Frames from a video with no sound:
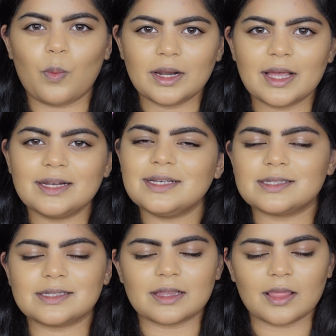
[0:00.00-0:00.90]
190
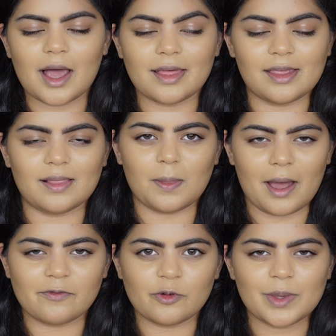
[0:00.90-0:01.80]
is slightly
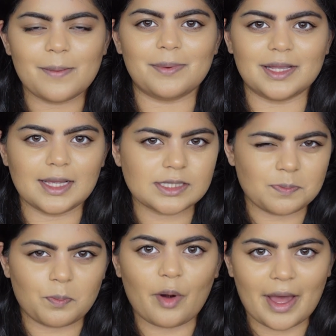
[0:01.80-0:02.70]
light for me, but
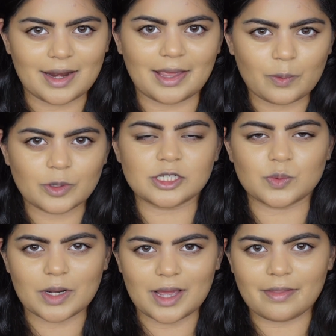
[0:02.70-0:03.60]
it's brightening, which
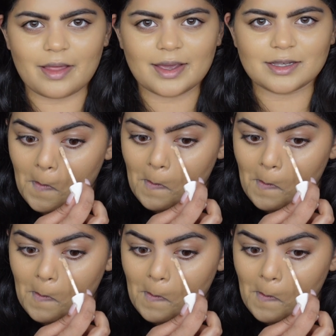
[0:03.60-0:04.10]
is what I like.